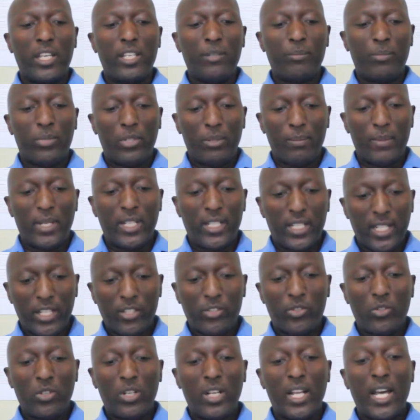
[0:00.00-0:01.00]

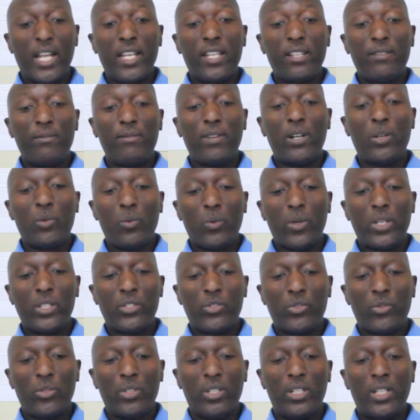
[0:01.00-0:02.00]
implementation and
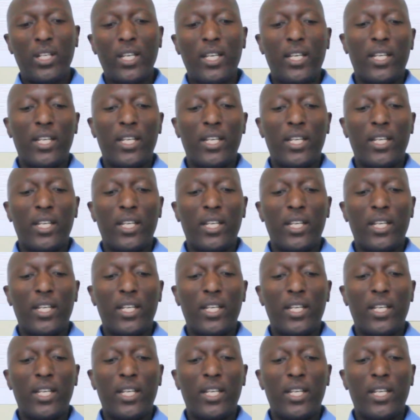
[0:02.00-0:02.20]
evaluation.